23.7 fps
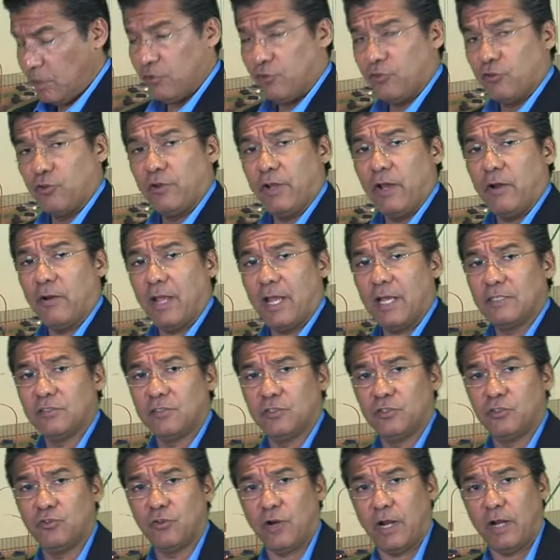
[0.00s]
So now as
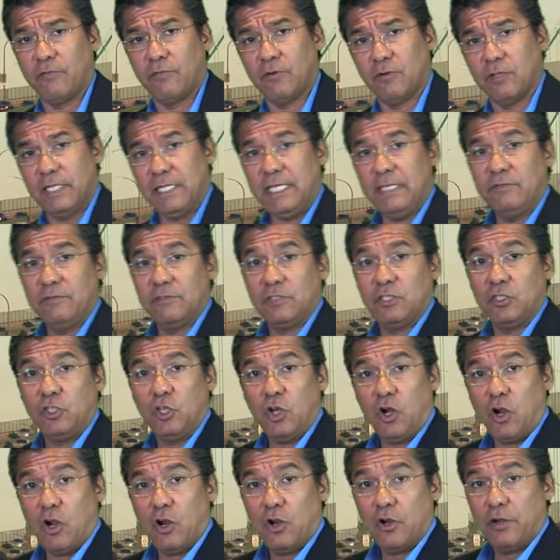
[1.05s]
the driver leaves the
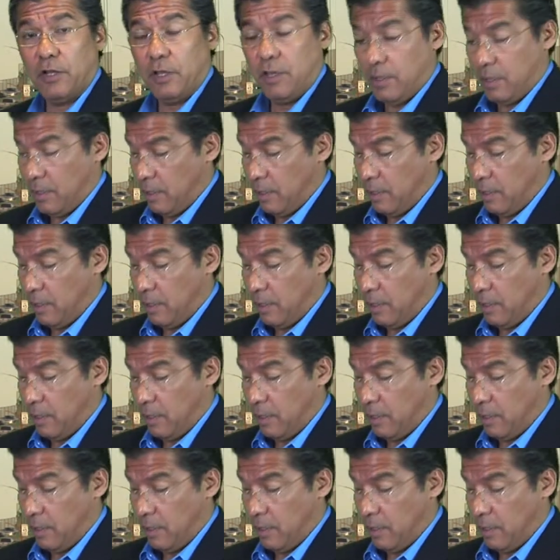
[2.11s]
yard,